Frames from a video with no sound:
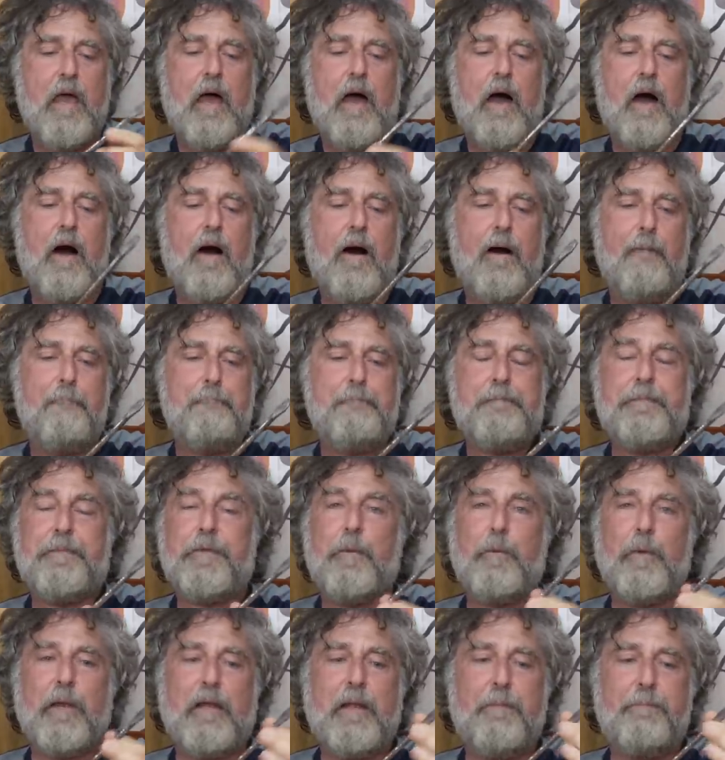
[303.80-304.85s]
Um,
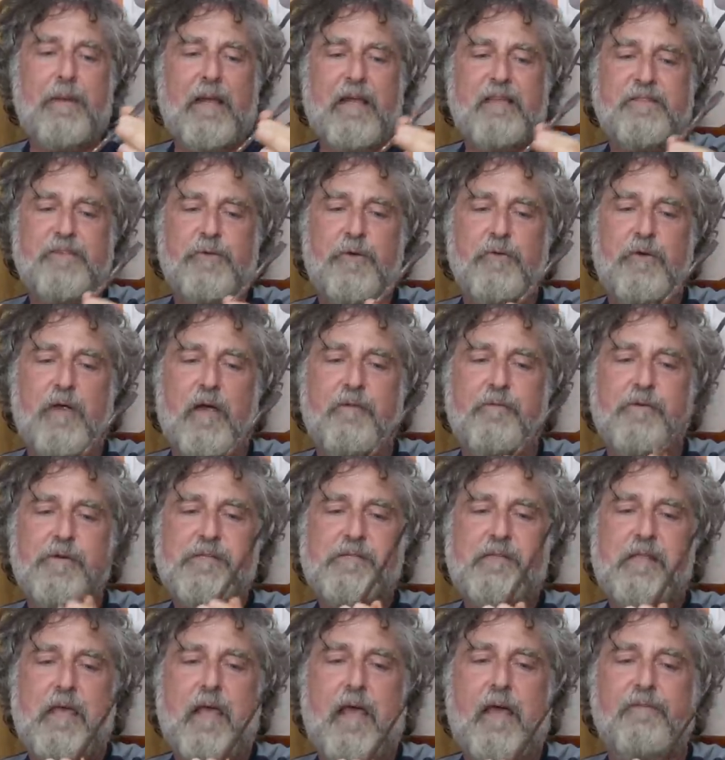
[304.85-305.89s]
the really big
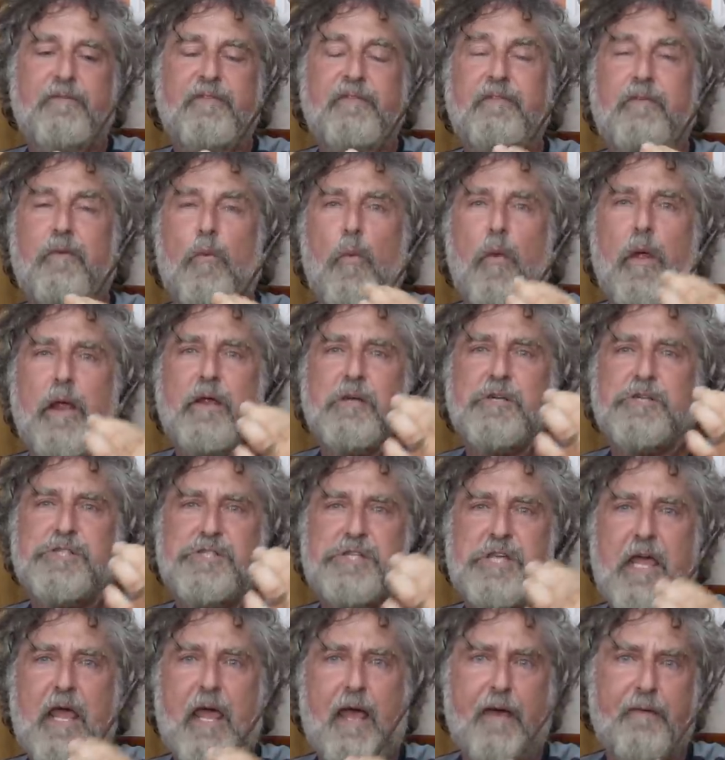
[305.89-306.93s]
screwdrivers, they have square
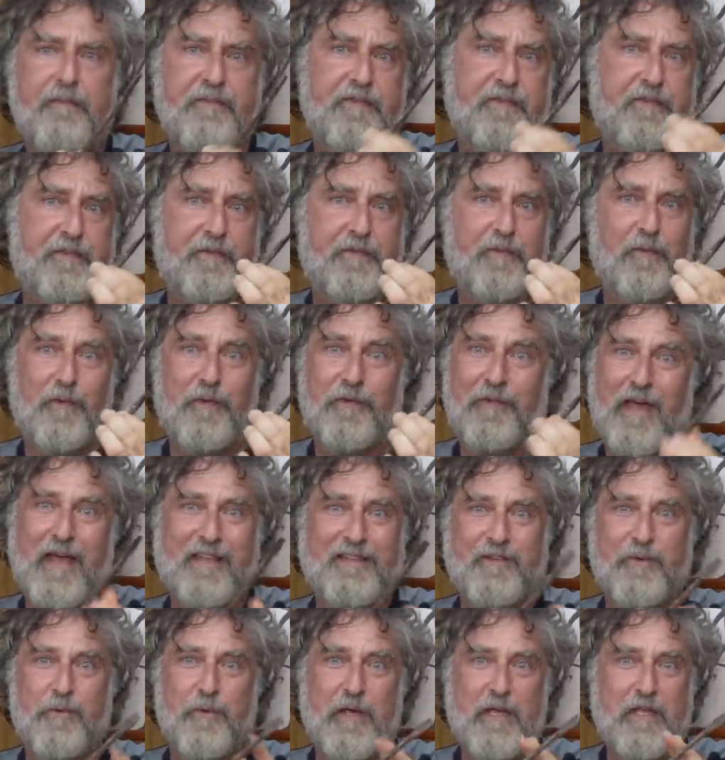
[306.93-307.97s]
shafts. Well,
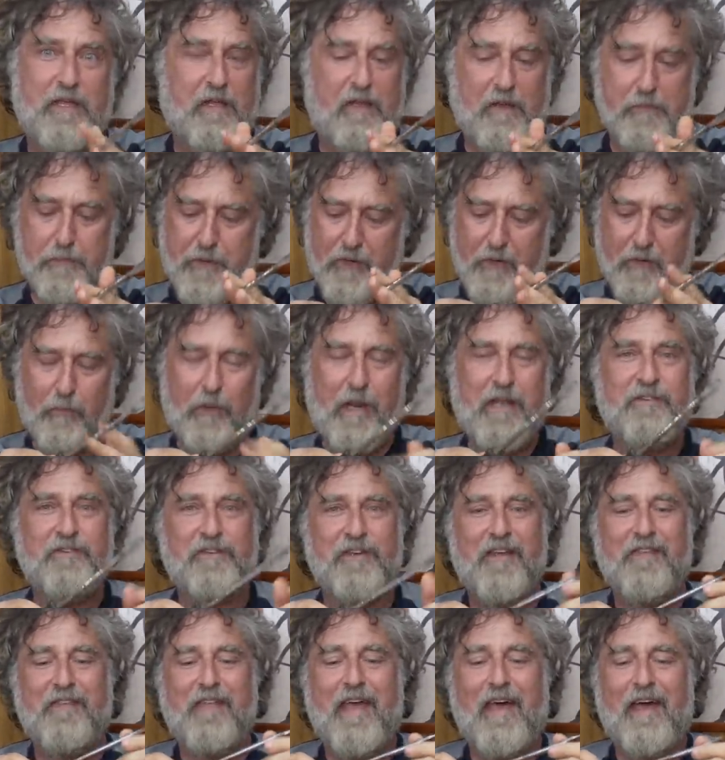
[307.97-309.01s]
that's great. You can put a wrench
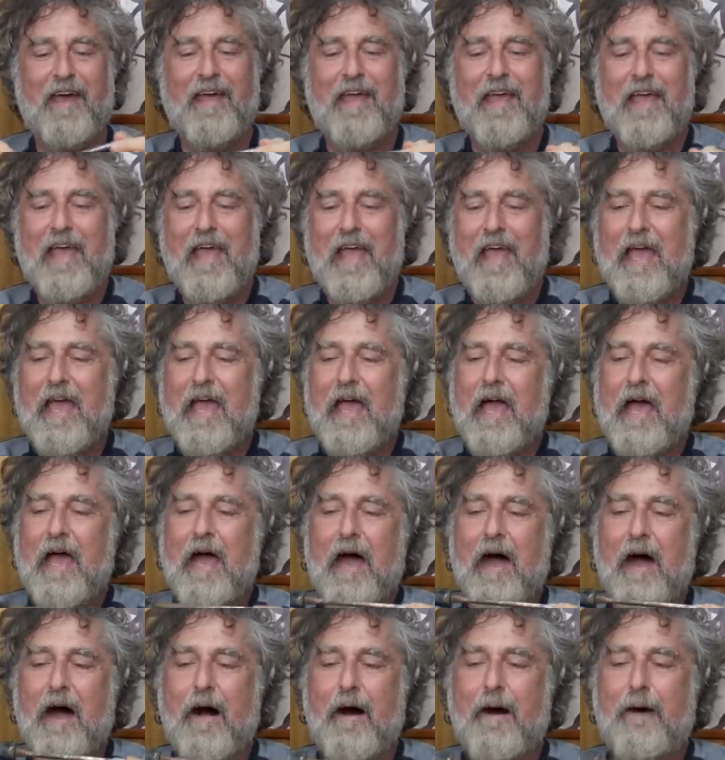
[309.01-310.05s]
on that.
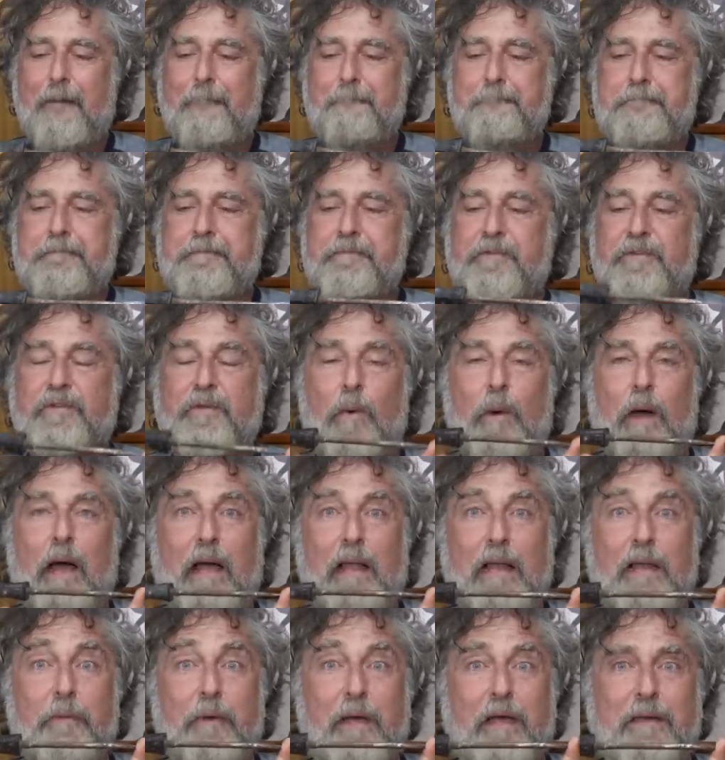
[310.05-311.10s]
Um, so
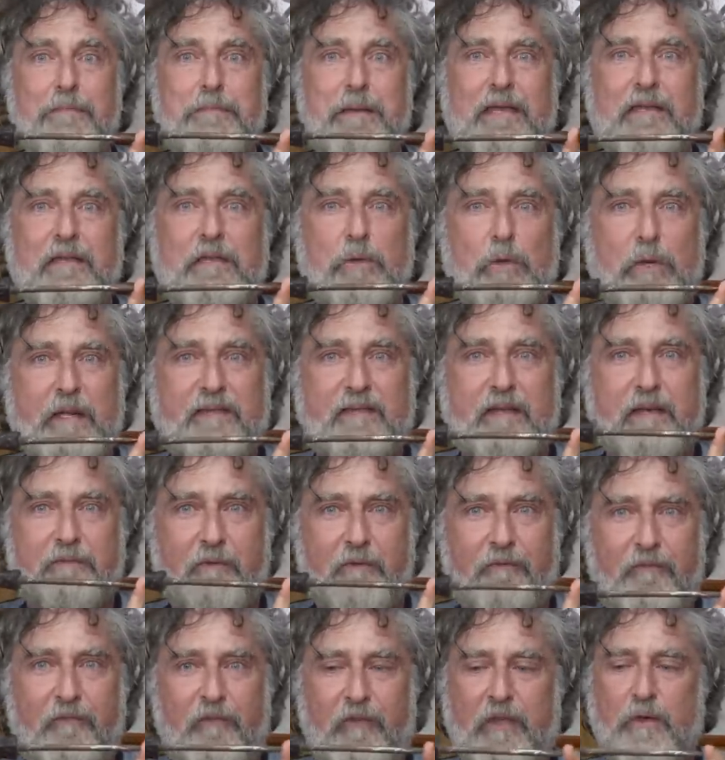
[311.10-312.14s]
highly recommend you at least have
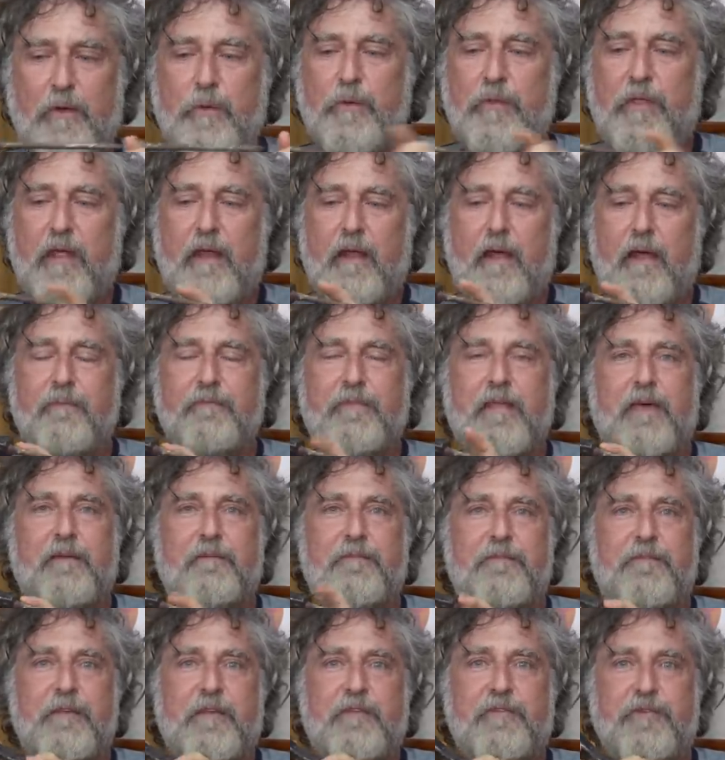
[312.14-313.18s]
a few that have
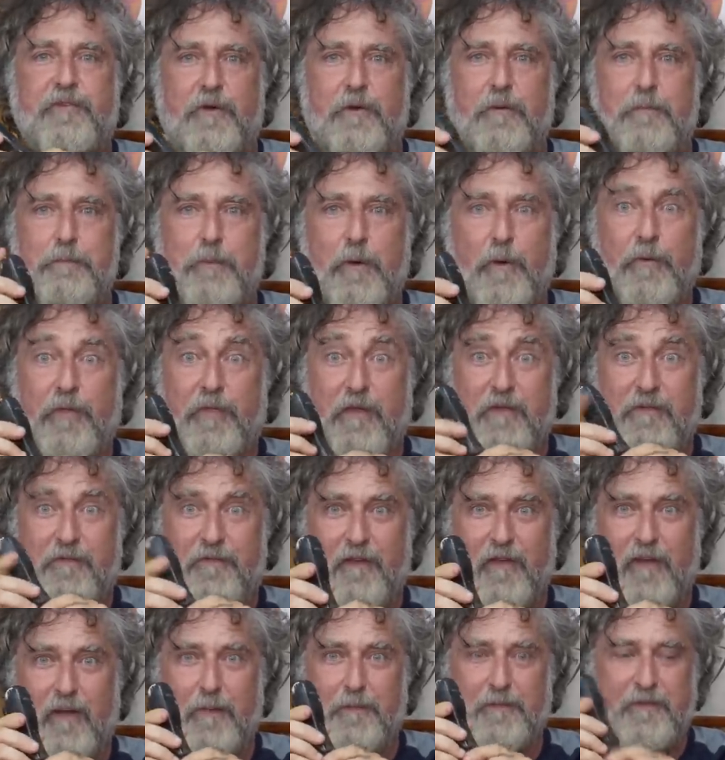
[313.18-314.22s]
that feature, both in
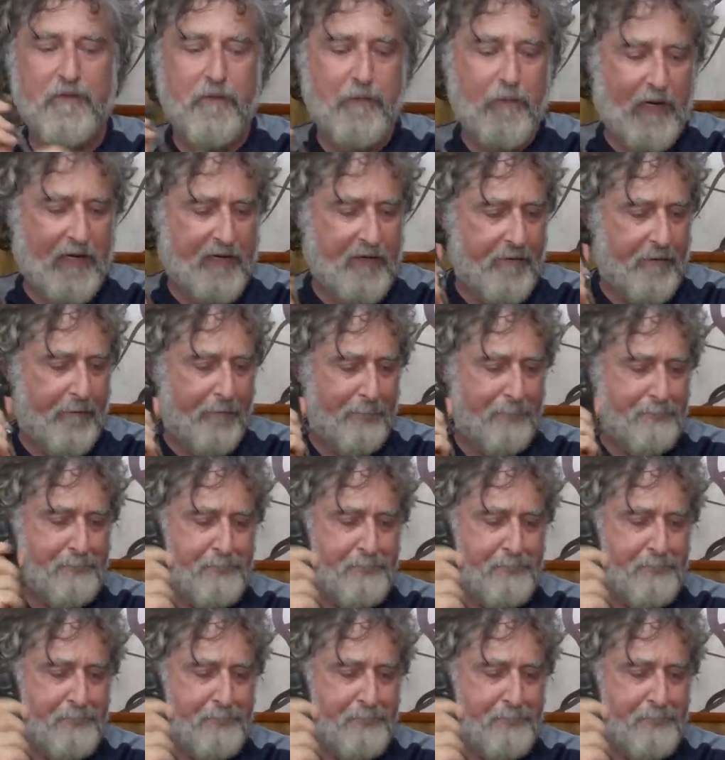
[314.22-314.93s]
Phillips and regular.